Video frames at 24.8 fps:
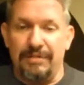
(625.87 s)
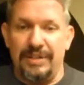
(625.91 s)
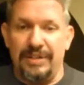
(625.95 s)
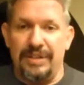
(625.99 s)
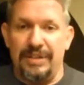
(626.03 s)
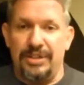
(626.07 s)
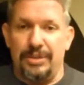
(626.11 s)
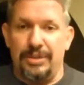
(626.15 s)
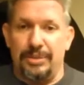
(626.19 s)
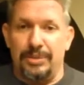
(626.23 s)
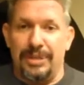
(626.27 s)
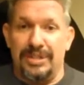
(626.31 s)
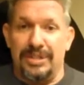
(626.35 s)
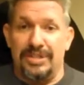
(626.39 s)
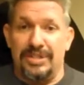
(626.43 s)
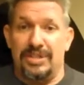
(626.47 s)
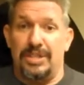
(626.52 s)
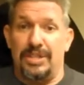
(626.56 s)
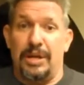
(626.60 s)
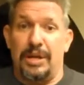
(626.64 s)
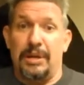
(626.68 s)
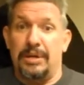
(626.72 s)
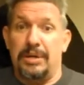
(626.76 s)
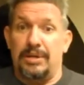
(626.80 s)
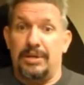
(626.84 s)
interest
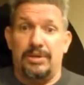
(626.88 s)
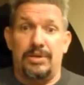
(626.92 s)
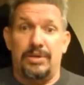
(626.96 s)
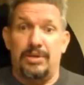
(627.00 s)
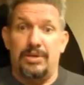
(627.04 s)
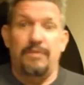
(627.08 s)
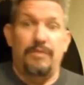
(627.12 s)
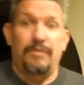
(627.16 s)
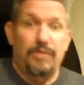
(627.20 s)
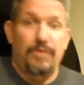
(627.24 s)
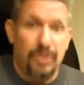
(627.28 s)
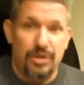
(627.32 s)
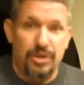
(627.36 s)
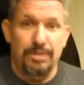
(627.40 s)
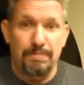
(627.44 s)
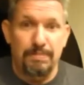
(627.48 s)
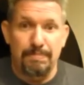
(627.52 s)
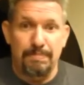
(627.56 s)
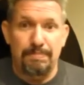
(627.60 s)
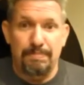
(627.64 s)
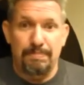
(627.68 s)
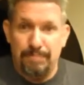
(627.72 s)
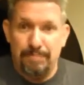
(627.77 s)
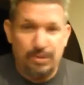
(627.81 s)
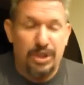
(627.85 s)

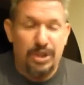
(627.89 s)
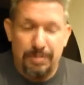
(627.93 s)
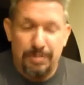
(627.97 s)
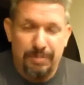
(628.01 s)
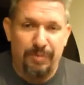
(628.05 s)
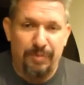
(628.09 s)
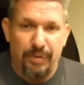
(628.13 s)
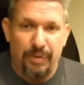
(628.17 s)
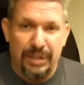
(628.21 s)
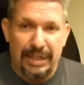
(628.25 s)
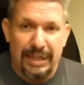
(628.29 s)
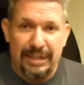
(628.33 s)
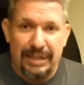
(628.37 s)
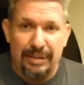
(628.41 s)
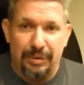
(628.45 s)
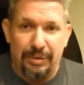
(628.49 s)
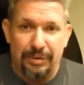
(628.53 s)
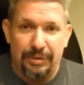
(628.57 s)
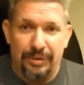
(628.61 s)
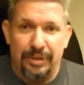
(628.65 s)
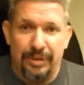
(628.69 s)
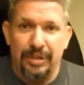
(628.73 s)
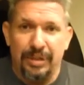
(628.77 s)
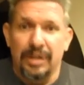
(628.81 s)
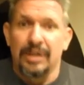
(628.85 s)
just before they killed
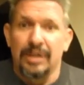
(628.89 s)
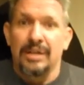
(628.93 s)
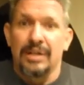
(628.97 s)
her.